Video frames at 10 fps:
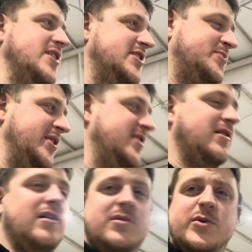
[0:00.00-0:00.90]
It's been
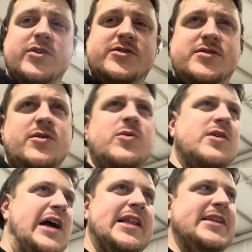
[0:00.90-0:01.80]
almost, or
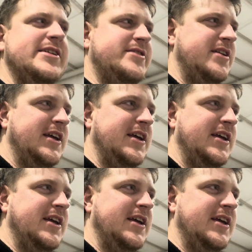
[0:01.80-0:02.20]
at least